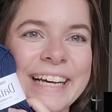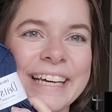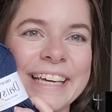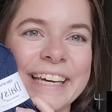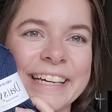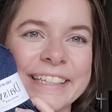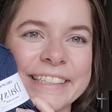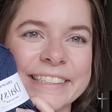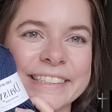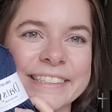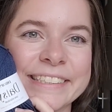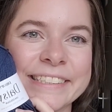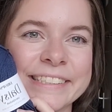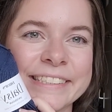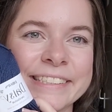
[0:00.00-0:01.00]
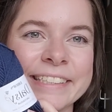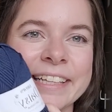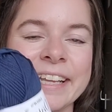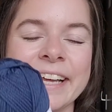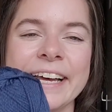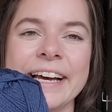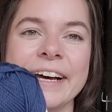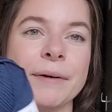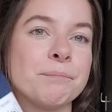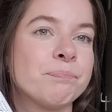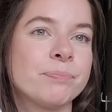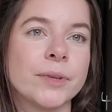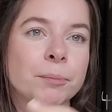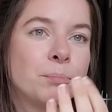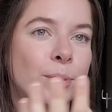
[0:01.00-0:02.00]
Yes,
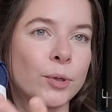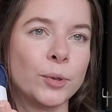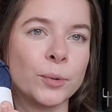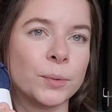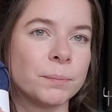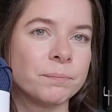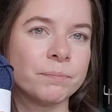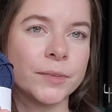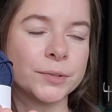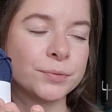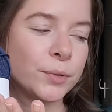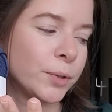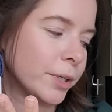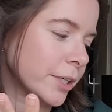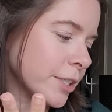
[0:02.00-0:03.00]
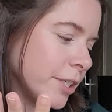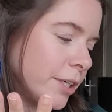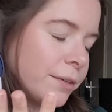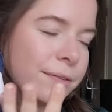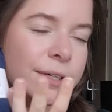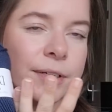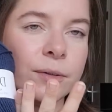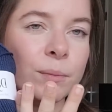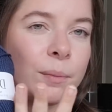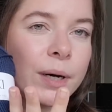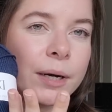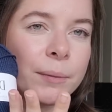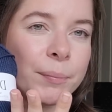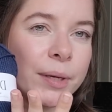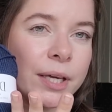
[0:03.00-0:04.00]
blue, of course. If I don't
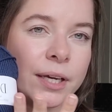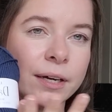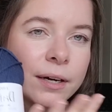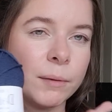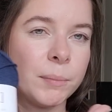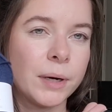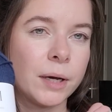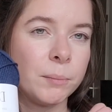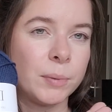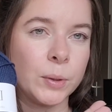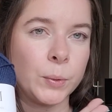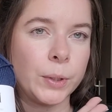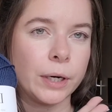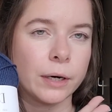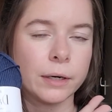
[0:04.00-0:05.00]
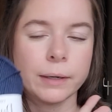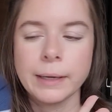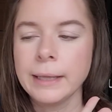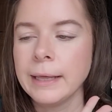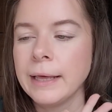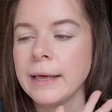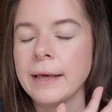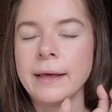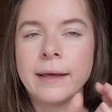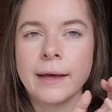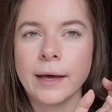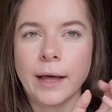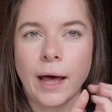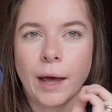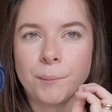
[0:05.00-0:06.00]
buy pink, I buy blue yarn.
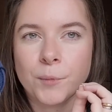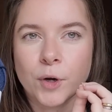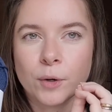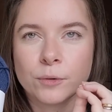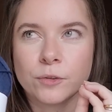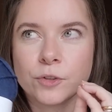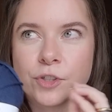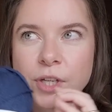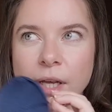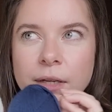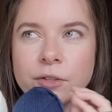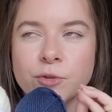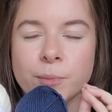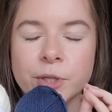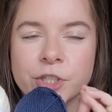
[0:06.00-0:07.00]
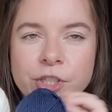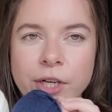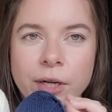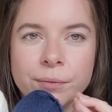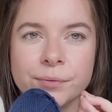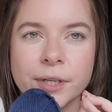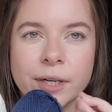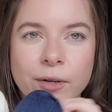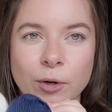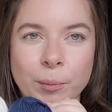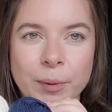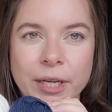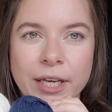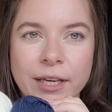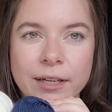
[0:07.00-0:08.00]
I'm going to challenge myself in
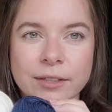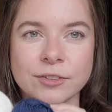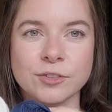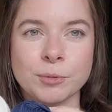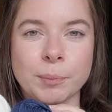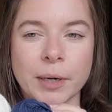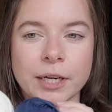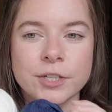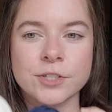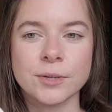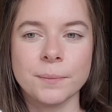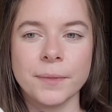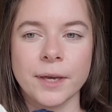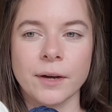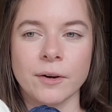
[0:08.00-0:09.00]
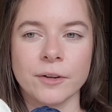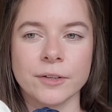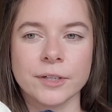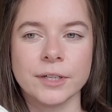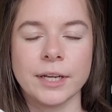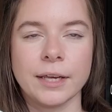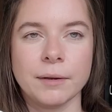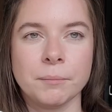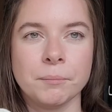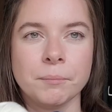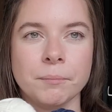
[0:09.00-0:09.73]
Copenhagen to buy something other than